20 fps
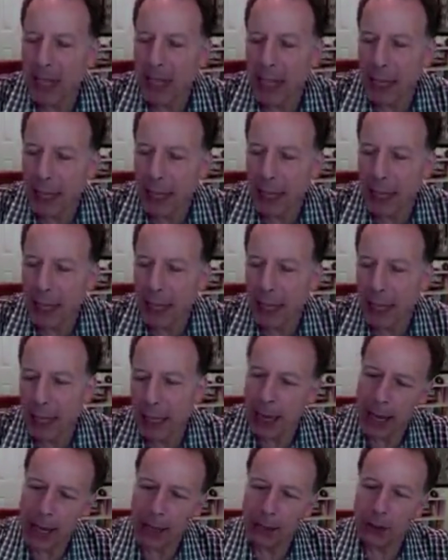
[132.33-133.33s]
in
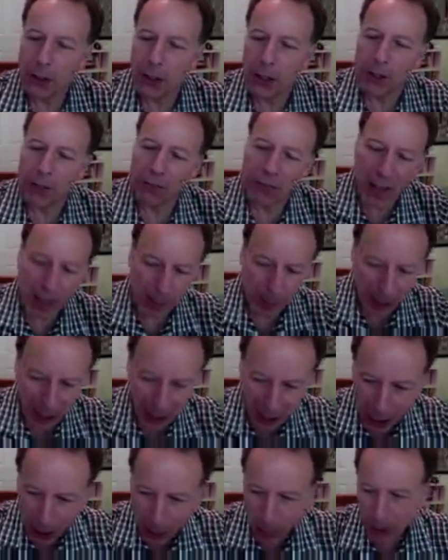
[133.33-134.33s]
as a
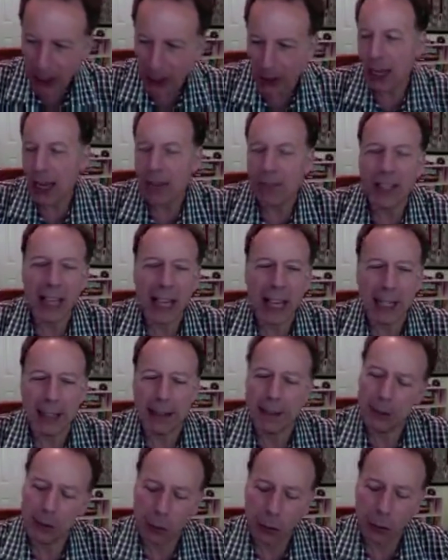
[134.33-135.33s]
family therapist,
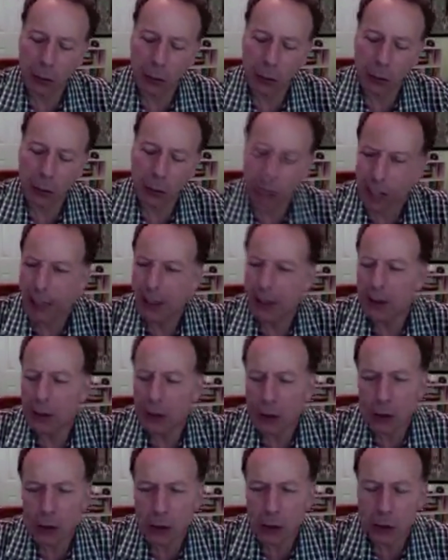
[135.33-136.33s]
having had
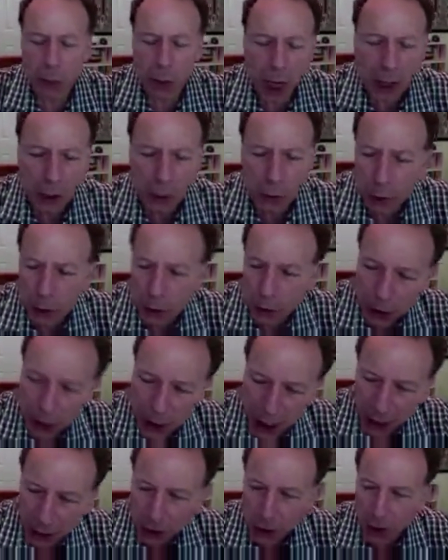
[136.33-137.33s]
training in
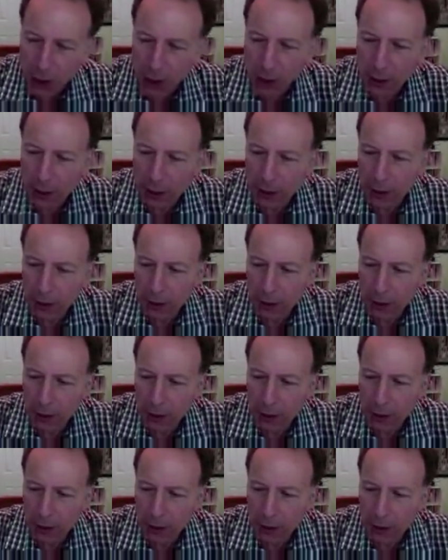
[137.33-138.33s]
structural strategic